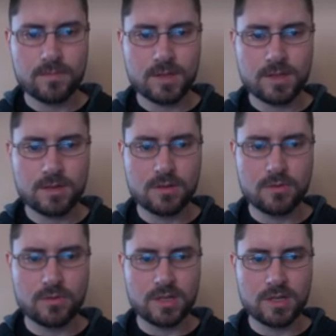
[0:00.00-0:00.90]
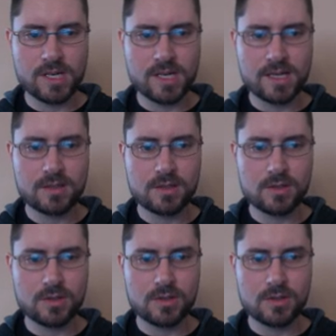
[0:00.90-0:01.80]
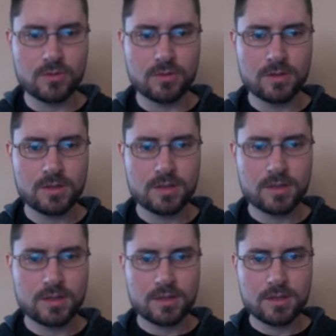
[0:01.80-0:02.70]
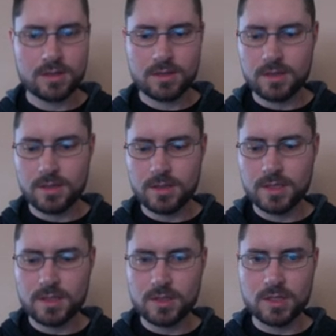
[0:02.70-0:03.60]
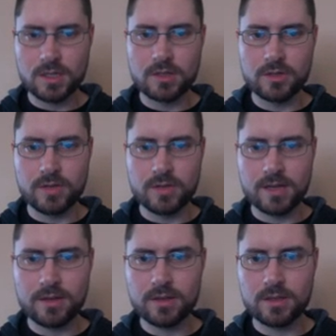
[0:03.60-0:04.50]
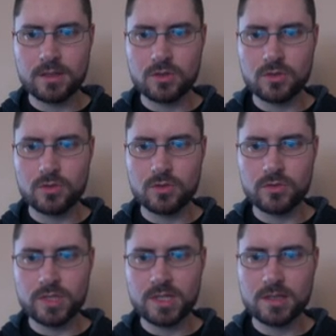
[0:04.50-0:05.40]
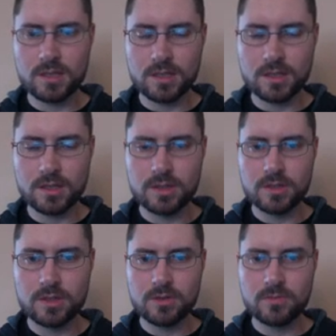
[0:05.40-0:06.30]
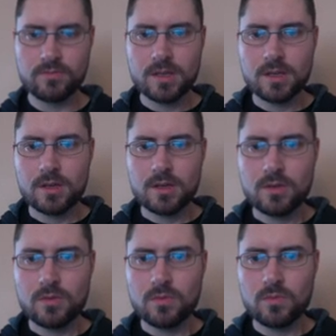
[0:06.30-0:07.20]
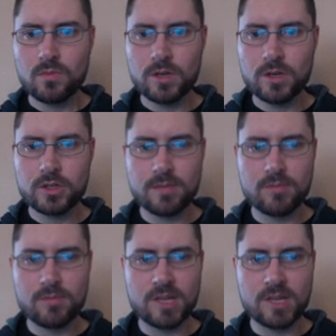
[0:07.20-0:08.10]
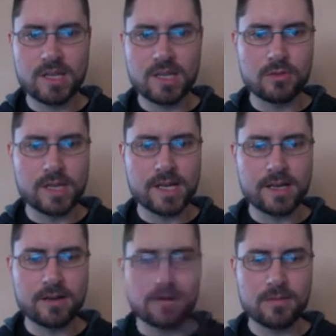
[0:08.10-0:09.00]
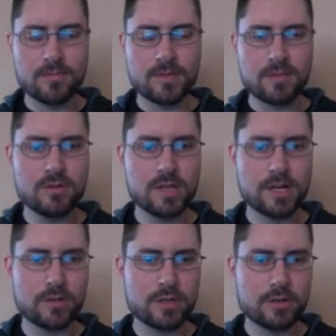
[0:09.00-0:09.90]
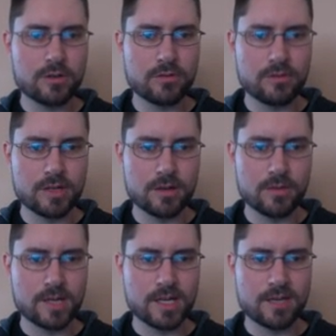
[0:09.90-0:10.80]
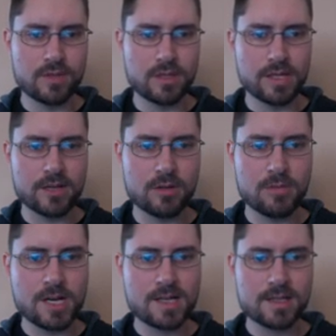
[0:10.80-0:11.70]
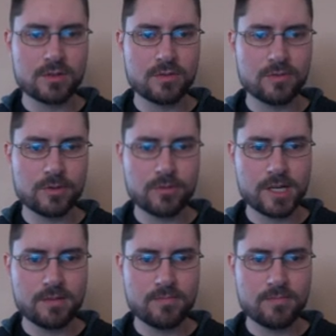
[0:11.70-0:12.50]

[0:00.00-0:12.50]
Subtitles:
going back to, let's just undo that. I hit Control Z to undo. We're going to try making a new layer. Now to make a new layer, I want you to look over here. We have the layer box over on the right.